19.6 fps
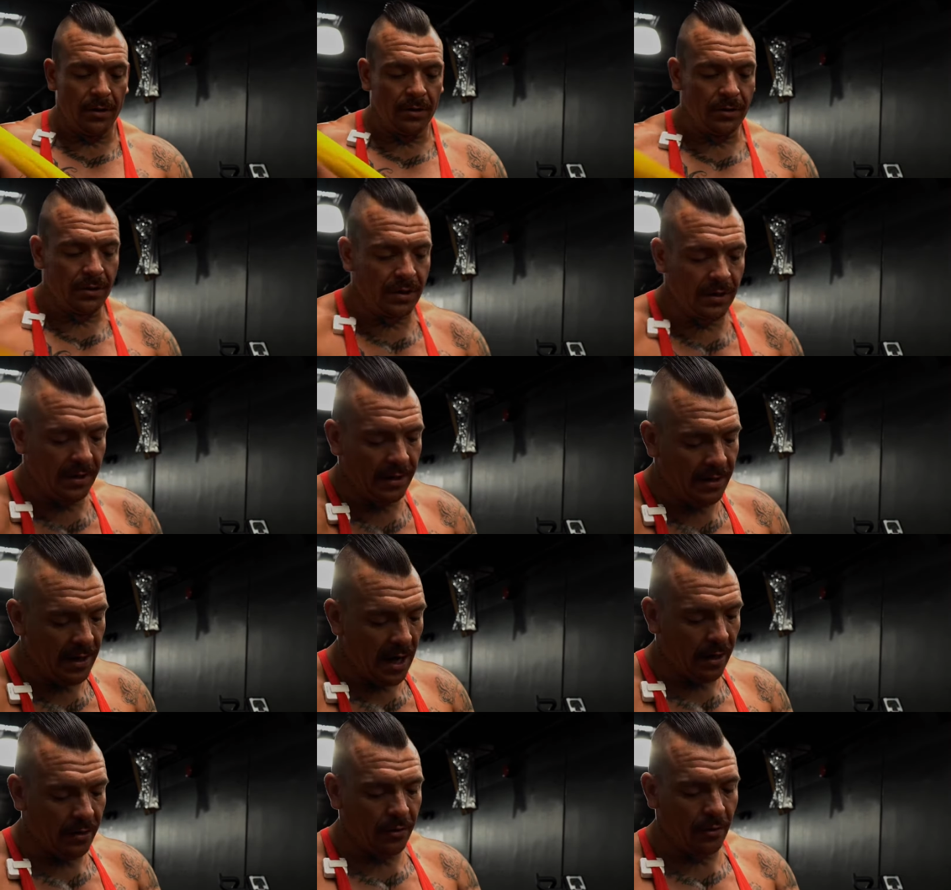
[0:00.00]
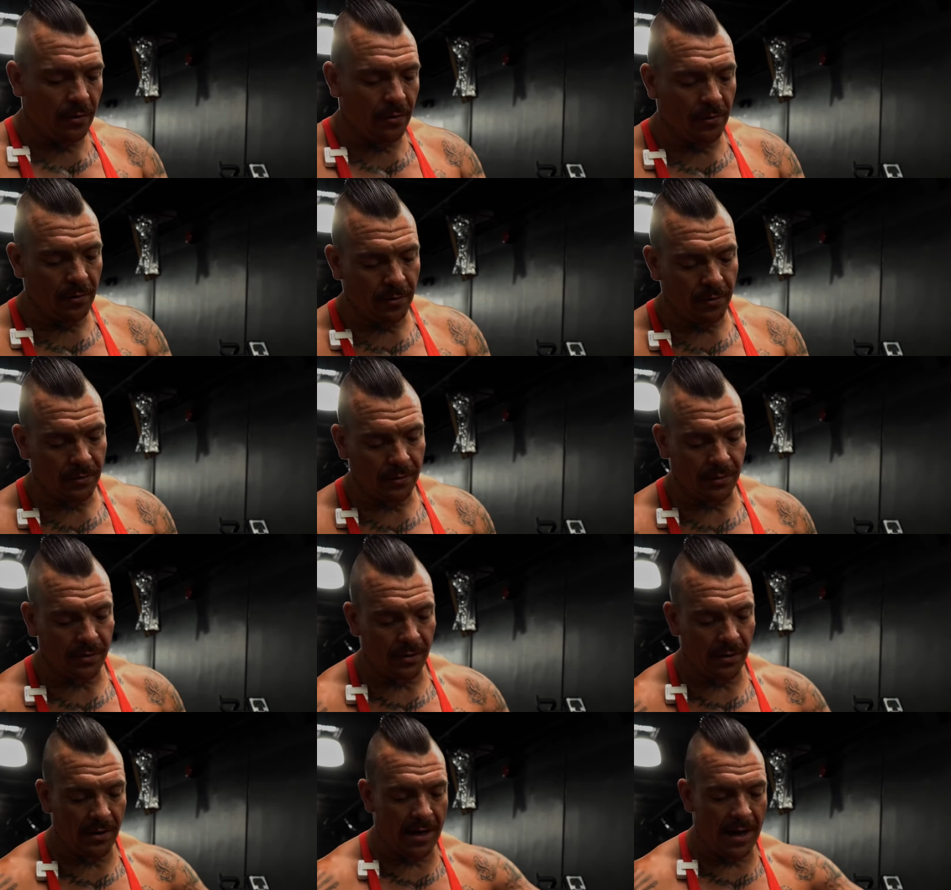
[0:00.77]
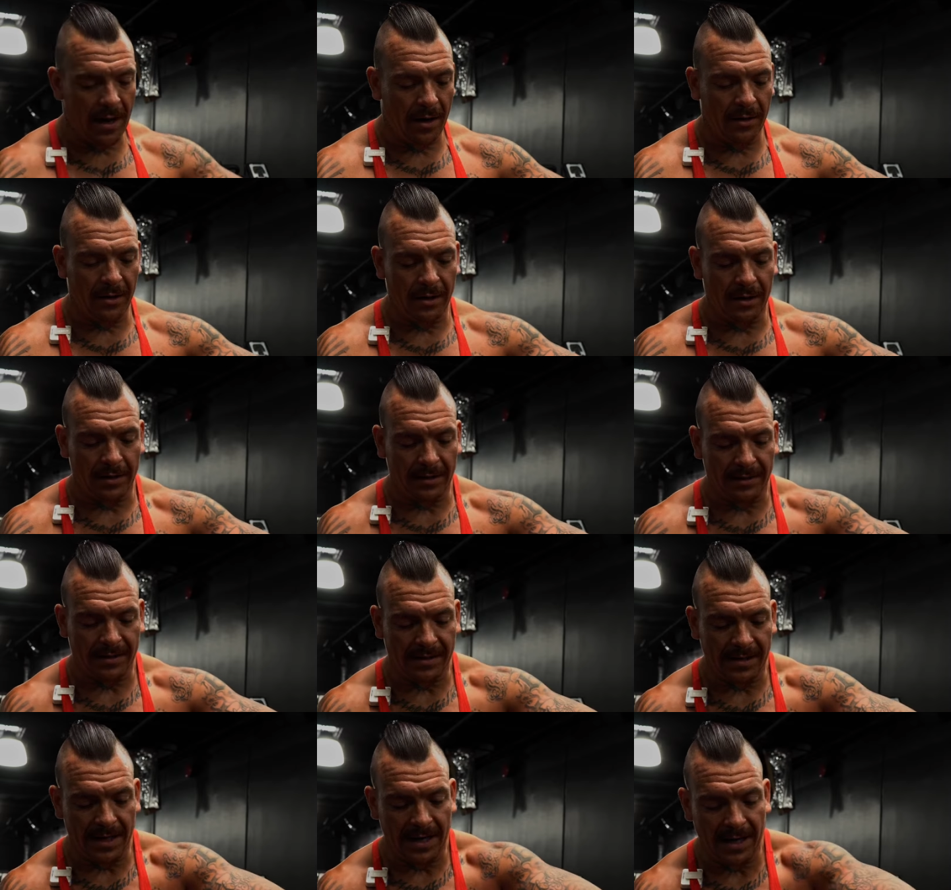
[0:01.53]
to the knuckle. So now you can
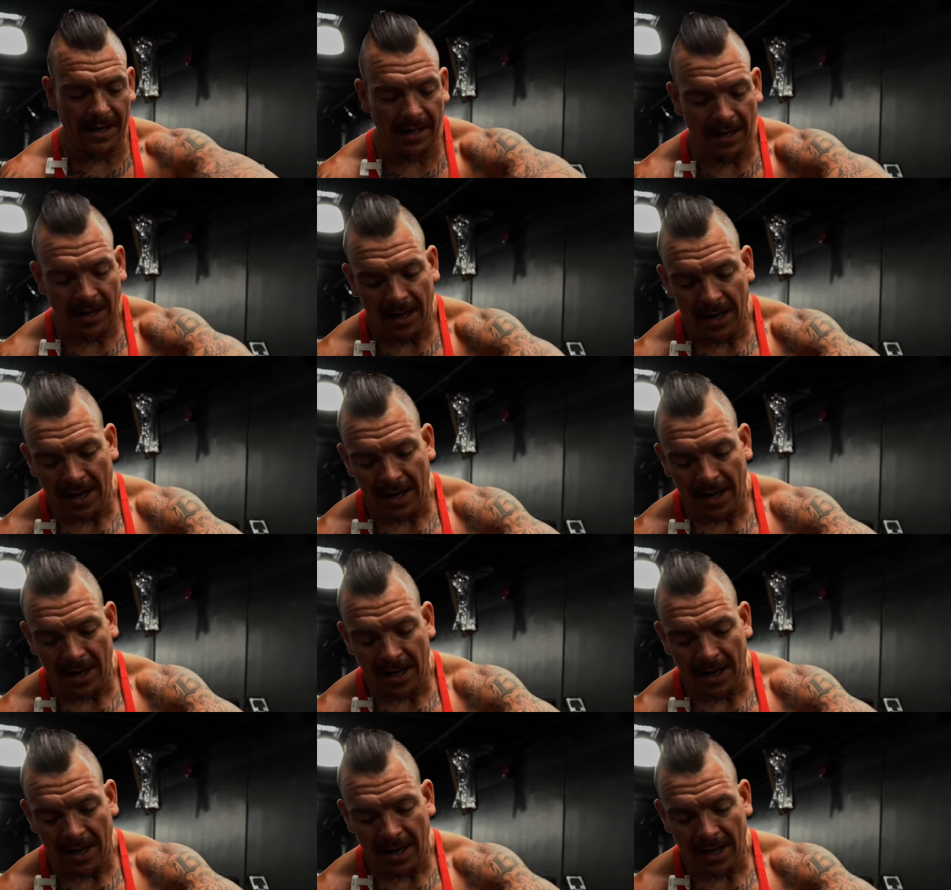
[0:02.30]
see,